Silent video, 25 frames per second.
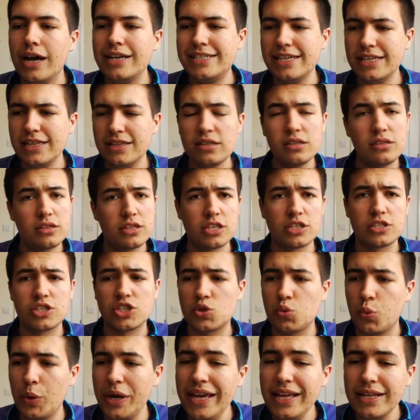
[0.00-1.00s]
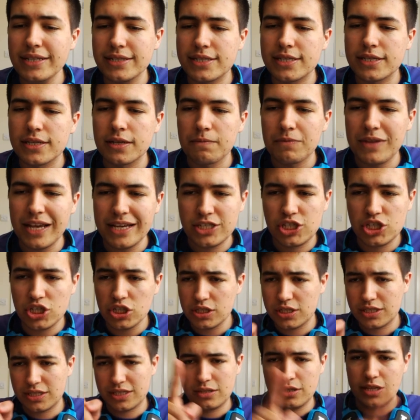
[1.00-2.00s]
As in the sweets?
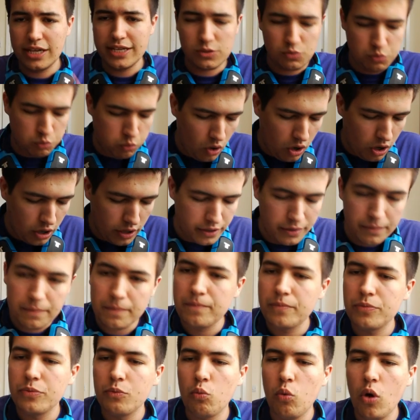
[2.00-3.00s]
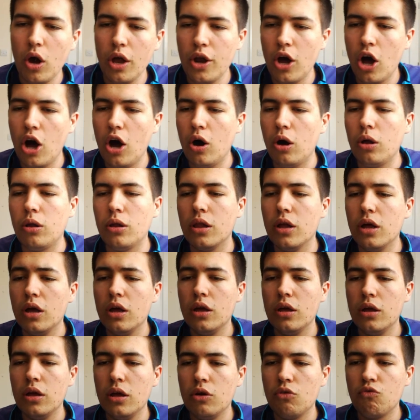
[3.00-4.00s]
There's one hole.
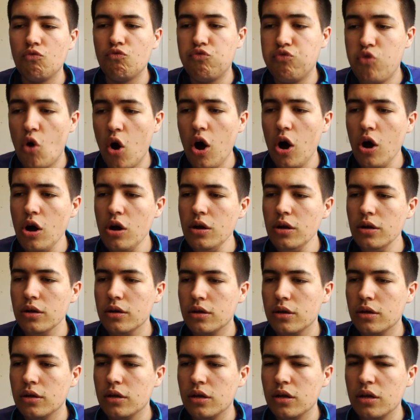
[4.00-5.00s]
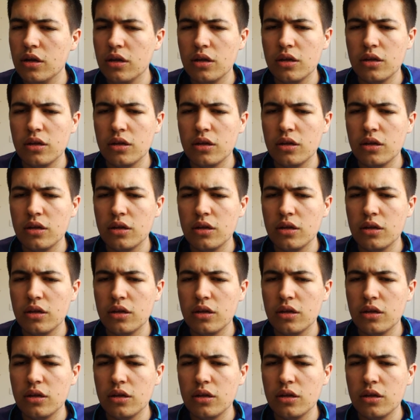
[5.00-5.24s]
Wrong?